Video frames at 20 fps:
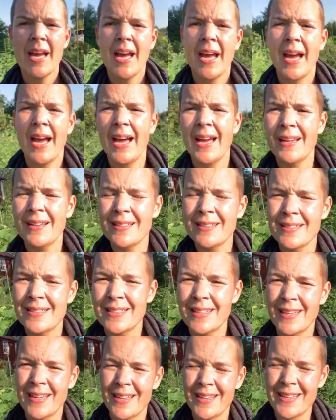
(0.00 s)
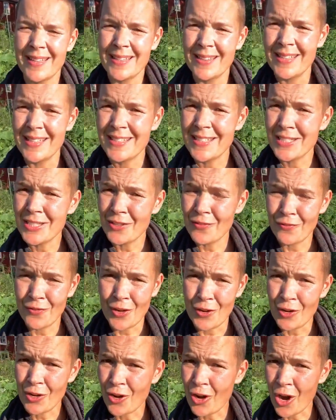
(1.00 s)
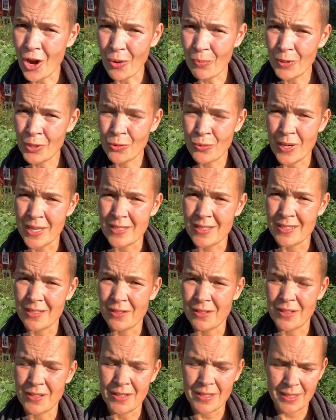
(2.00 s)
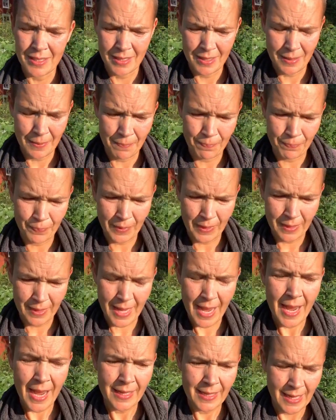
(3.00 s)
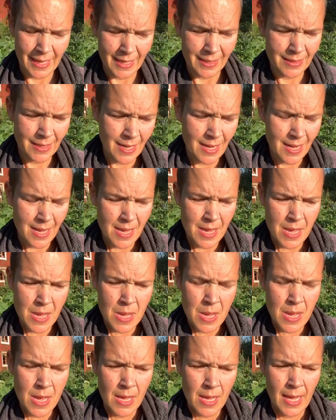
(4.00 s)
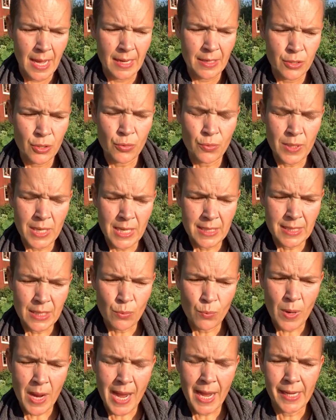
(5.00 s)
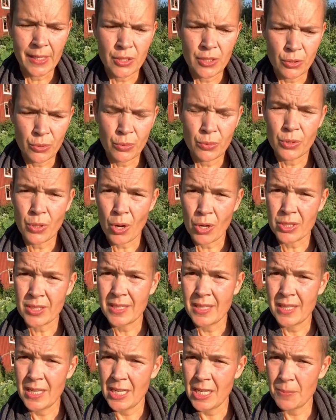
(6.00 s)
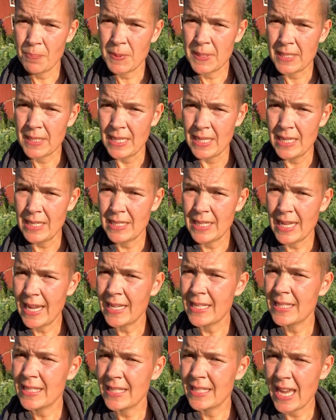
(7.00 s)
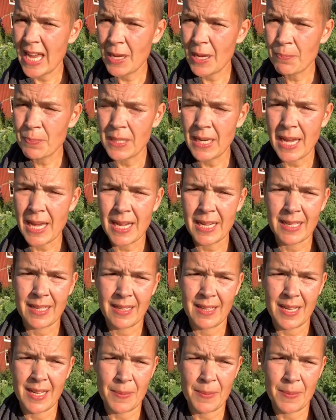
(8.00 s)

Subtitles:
And this is a very common question that I get. And the reason why I do not keep seeds, except like